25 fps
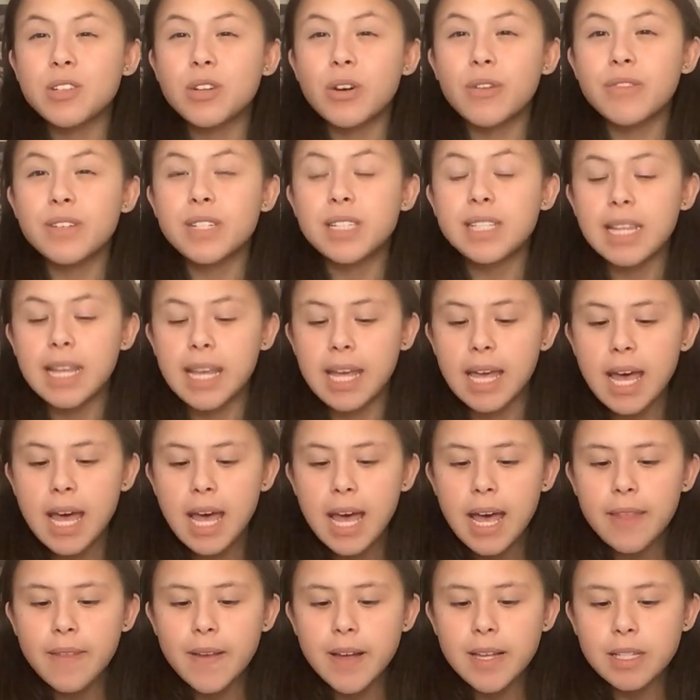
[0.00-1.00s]
So obviously
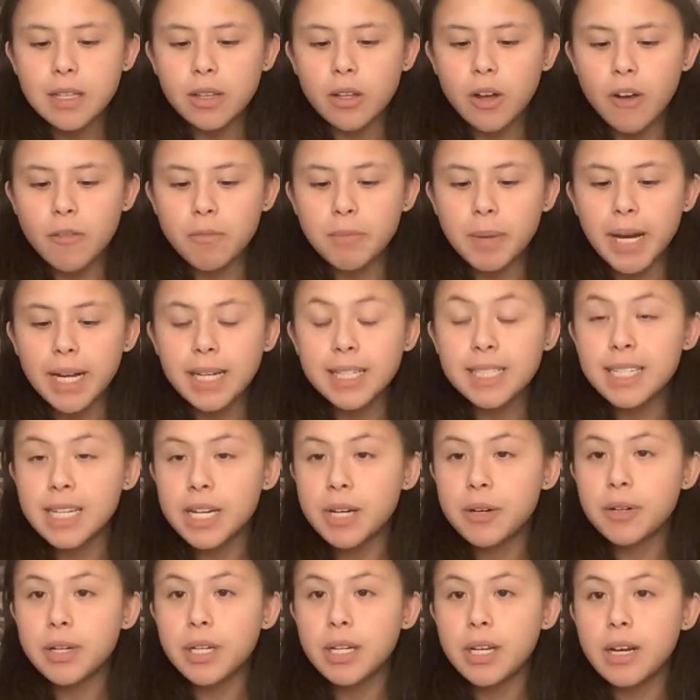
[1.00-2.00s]
there's a lot of
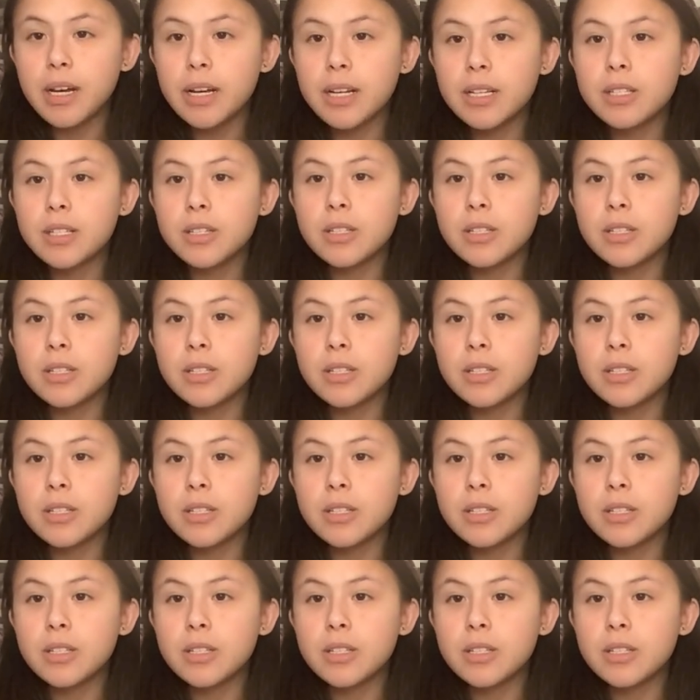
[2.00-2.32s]
bacteria,